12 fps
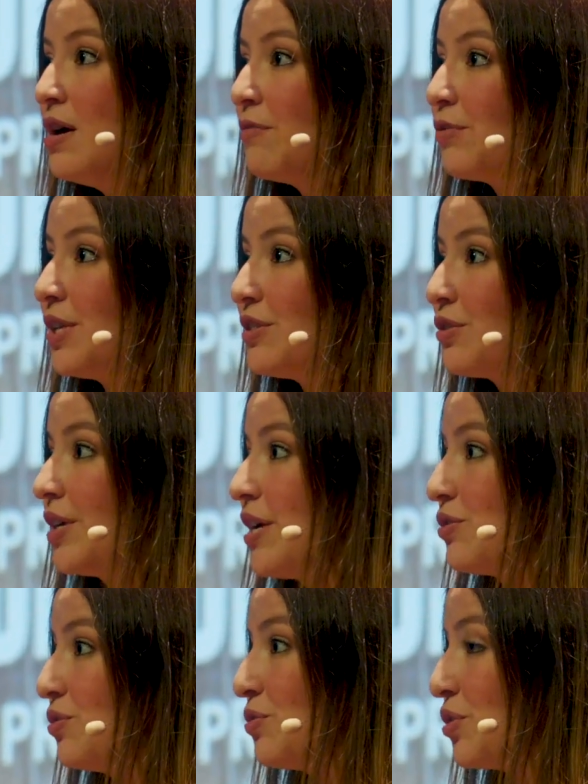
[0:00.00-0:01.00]
for the
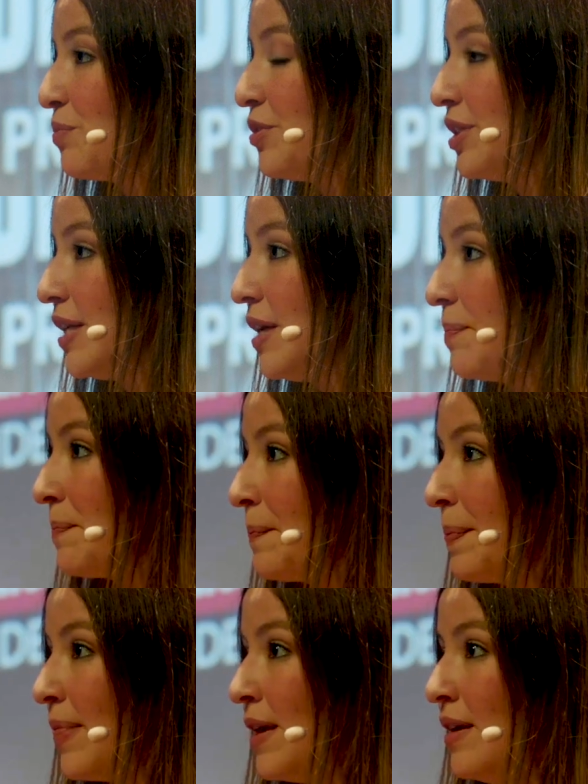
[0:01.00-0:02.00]
international community.
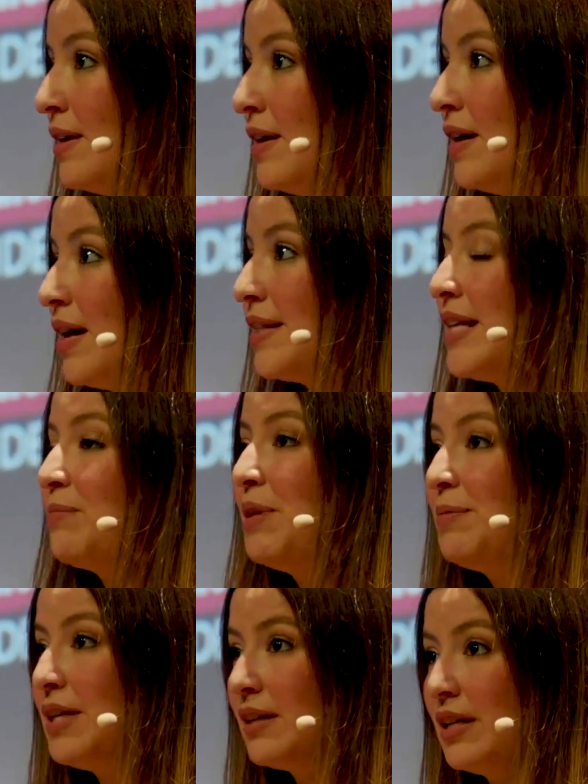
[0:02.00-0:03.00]
Let me
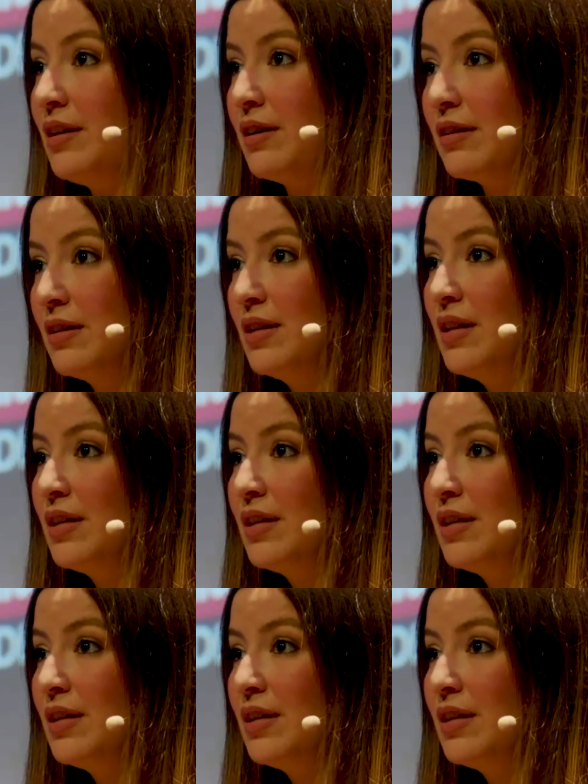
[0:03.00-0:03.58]
be clear.